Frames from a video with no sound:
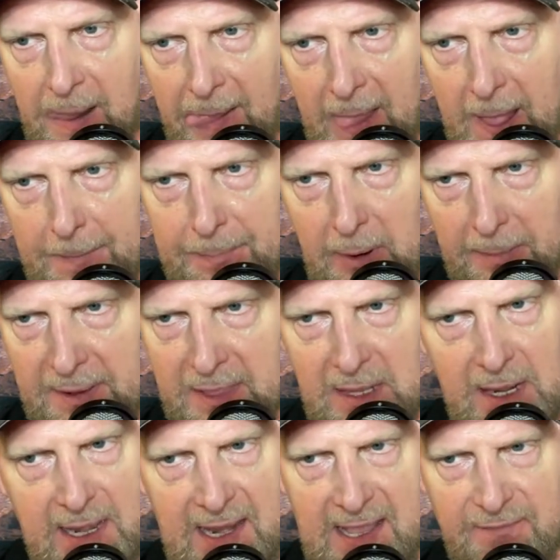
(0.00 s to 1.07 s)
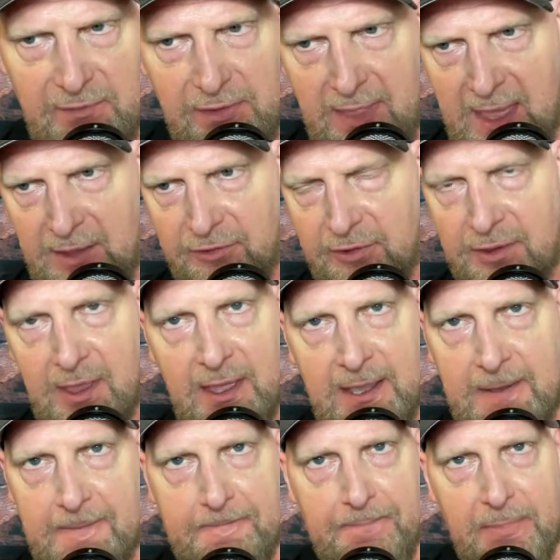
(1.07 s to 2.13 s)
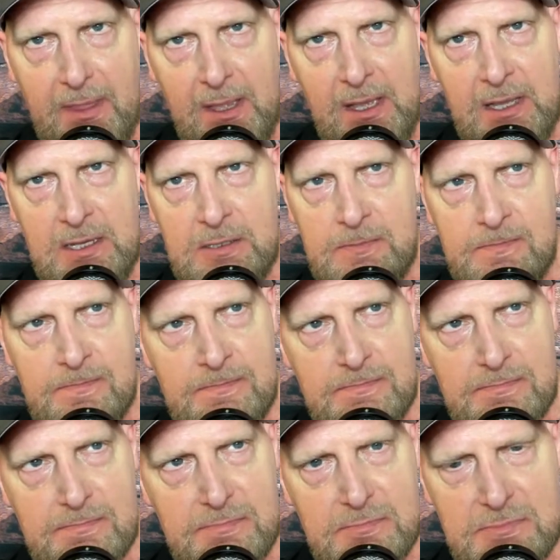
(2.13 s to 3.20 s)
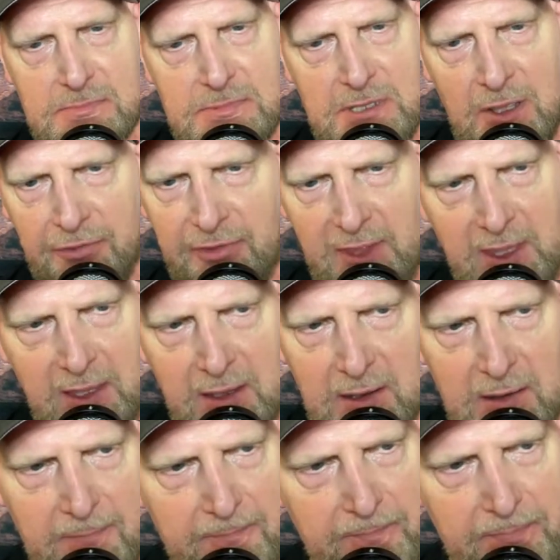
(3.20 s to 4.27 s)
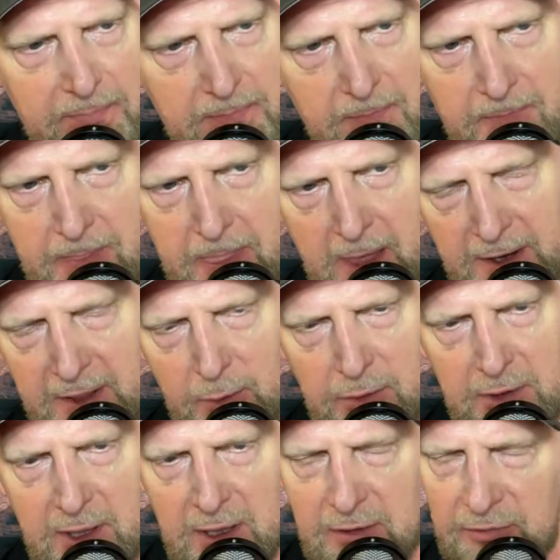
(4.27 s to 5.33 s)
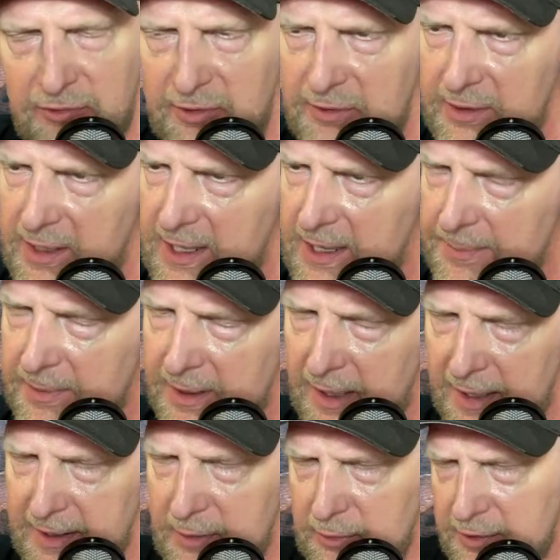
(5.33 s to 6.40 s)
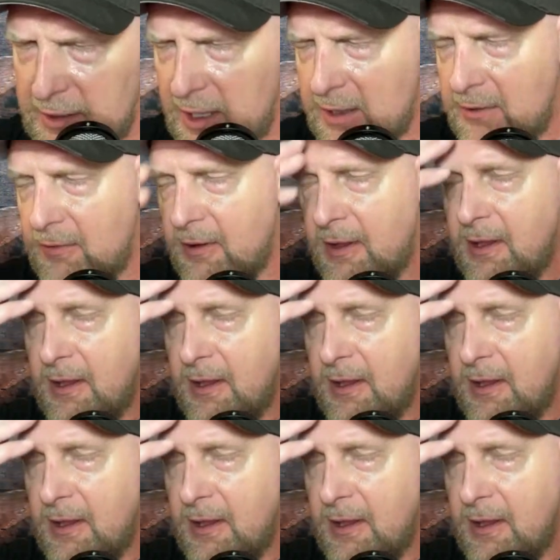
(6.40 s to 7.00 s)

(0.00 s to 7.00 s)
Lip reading: probably going to leave it there tonight. Nothing. I don't want to go too deep. I don't want to go.